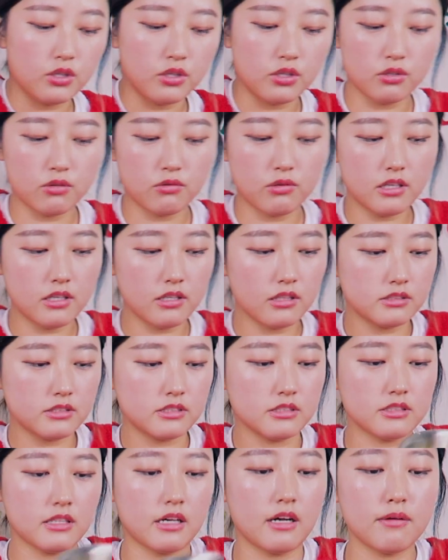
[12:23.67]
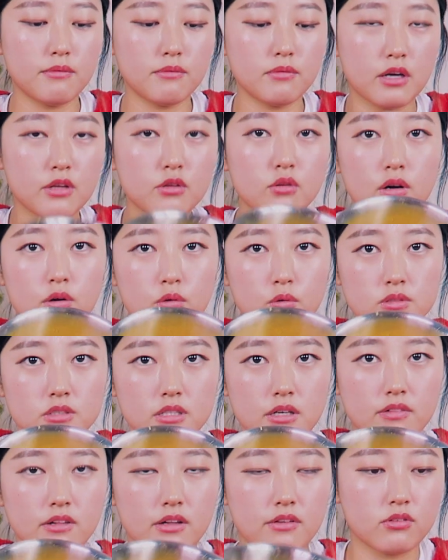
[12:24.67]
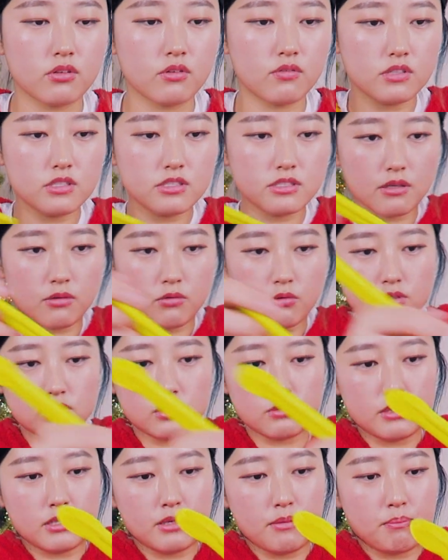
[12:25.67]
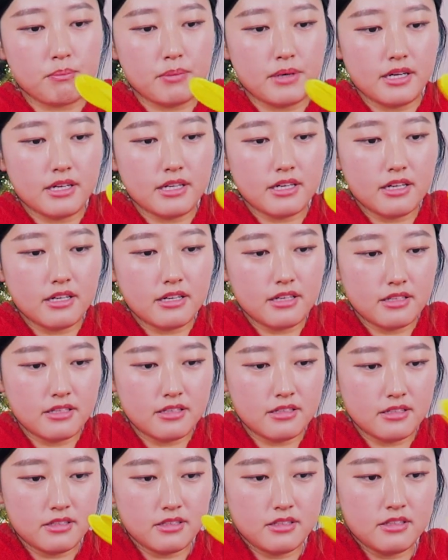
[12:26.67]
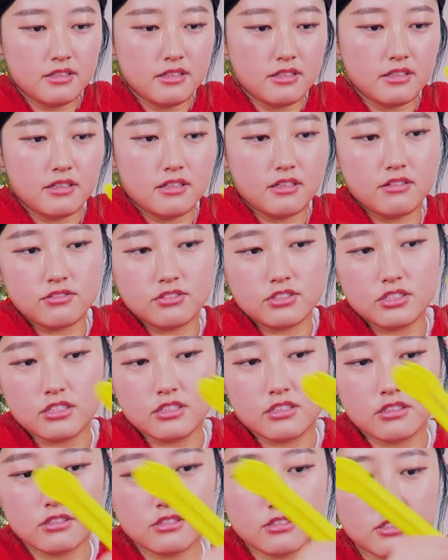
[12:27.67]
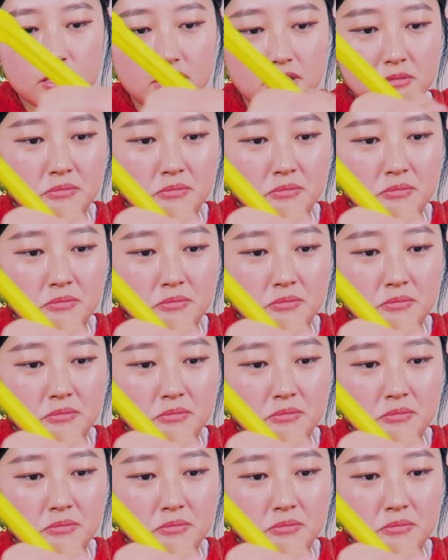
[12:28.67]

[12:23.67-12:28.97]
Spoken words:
You know what? Since I know I'm going to have leftovers, I'm going to make a bed of Cheetos.